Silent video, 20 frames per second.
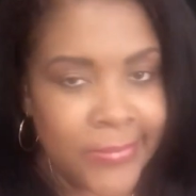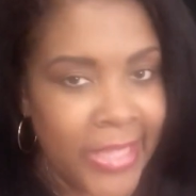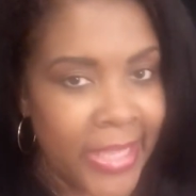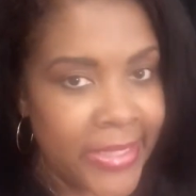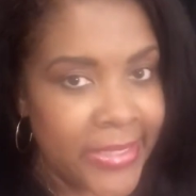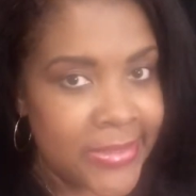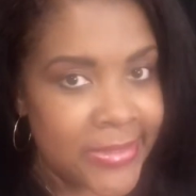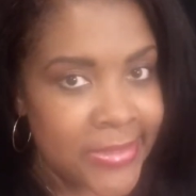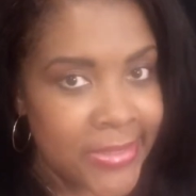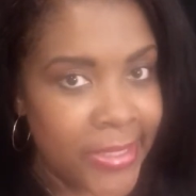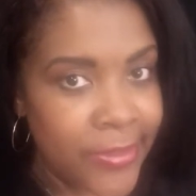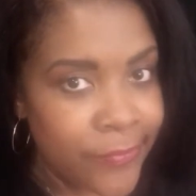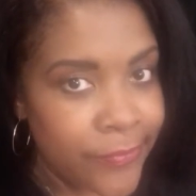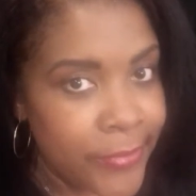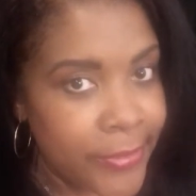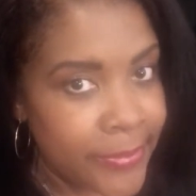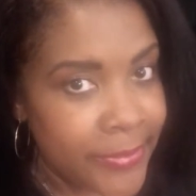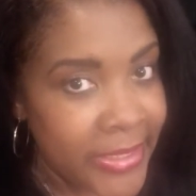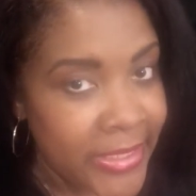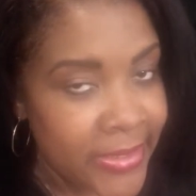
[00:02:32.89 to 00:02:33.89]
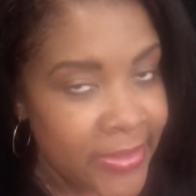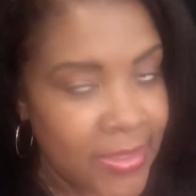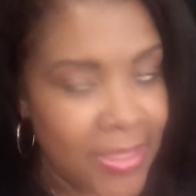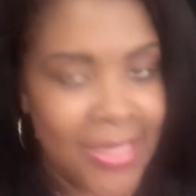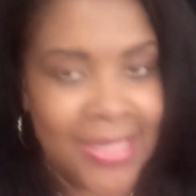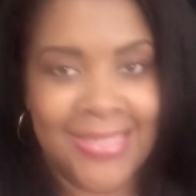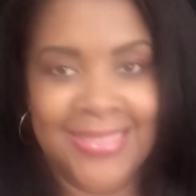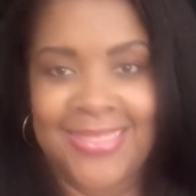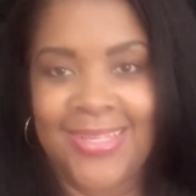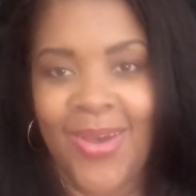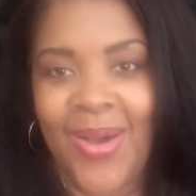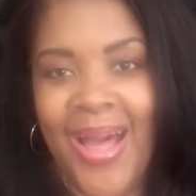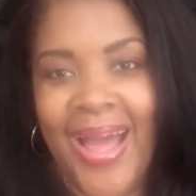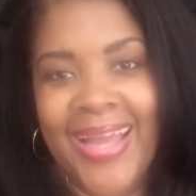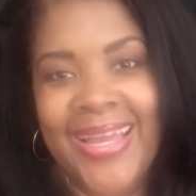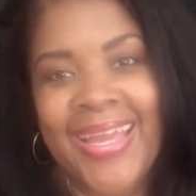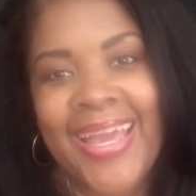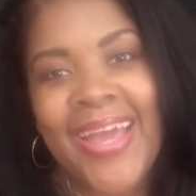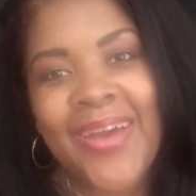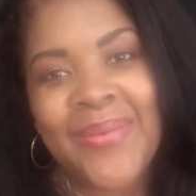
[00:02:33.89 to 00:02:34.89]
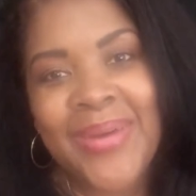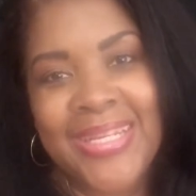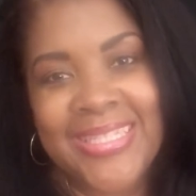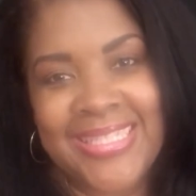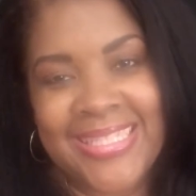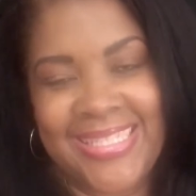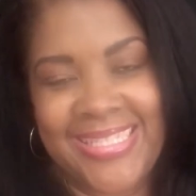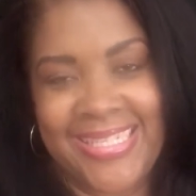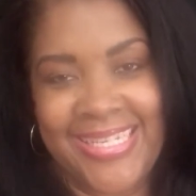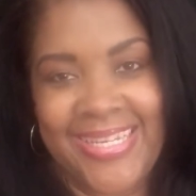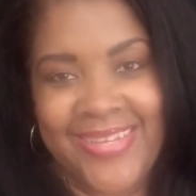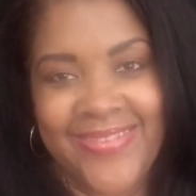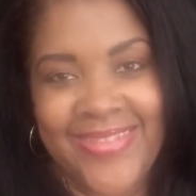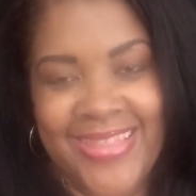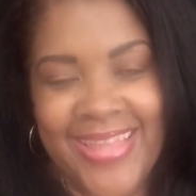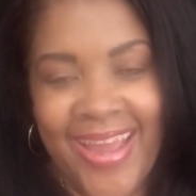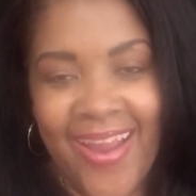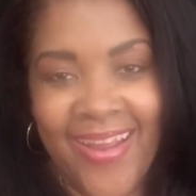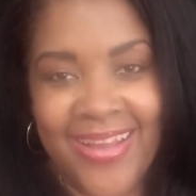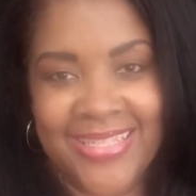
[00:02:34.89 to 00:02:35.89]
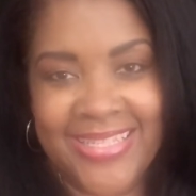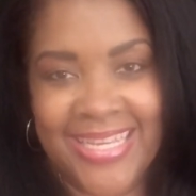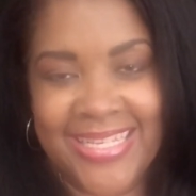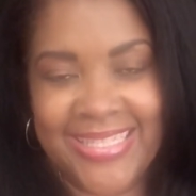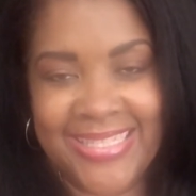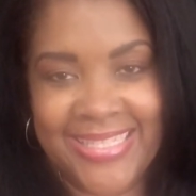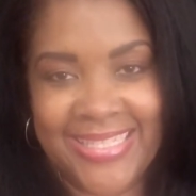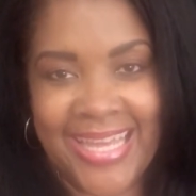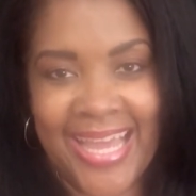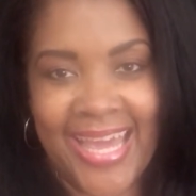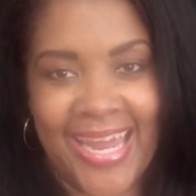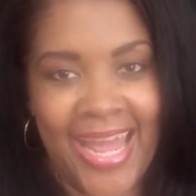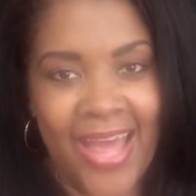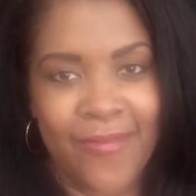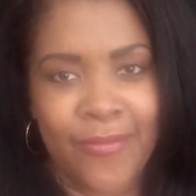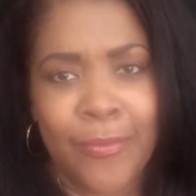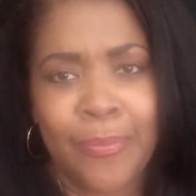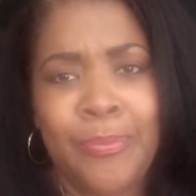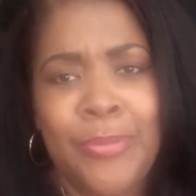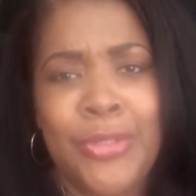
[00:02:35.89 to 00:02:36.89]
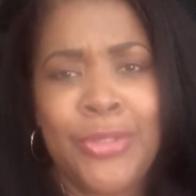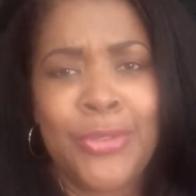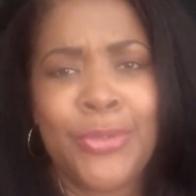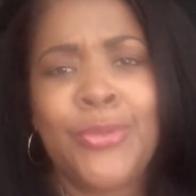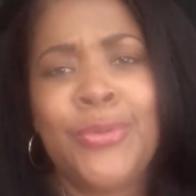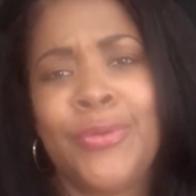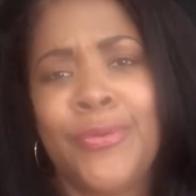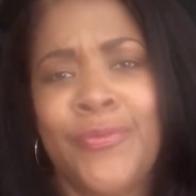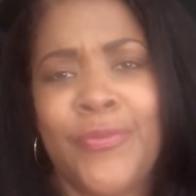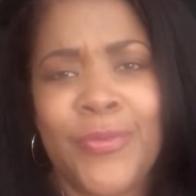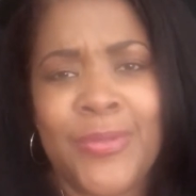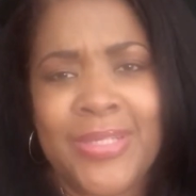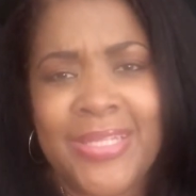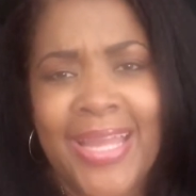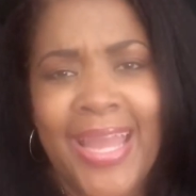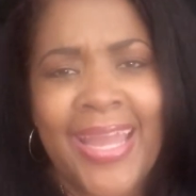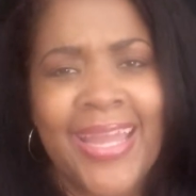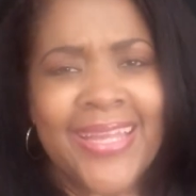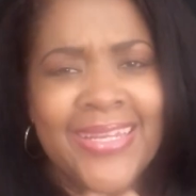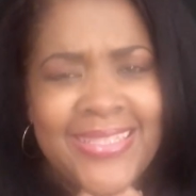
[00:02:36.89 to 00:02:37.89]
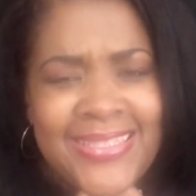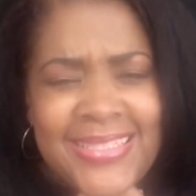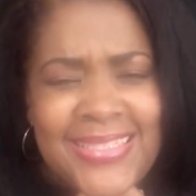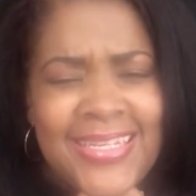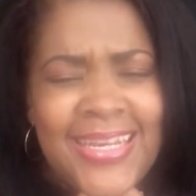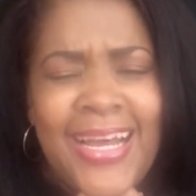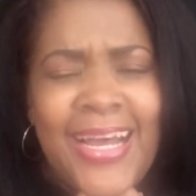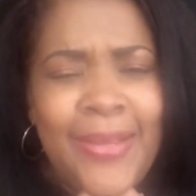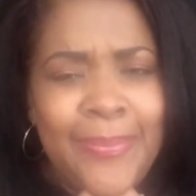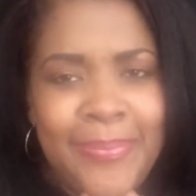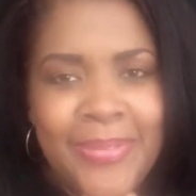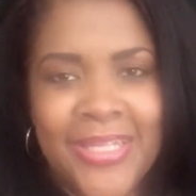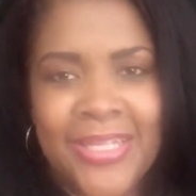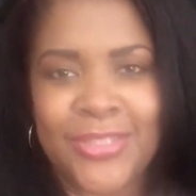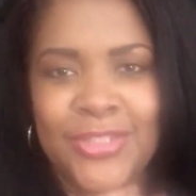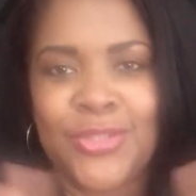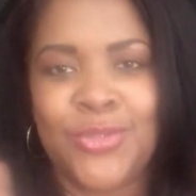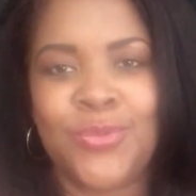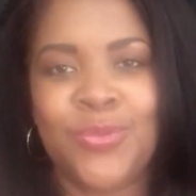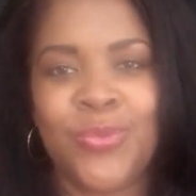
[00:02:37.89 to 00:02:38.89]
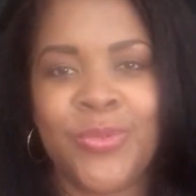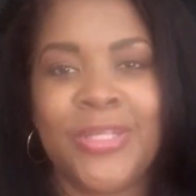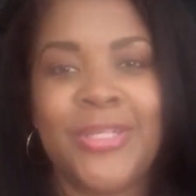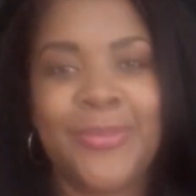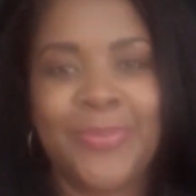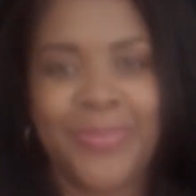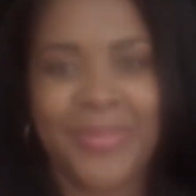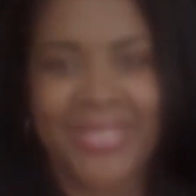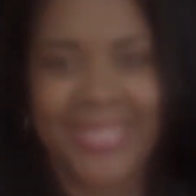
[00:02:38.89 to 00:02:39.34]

And it's safe with me. So I can't wait to see you there. As I said, have a beautiful day and God bless you real I'm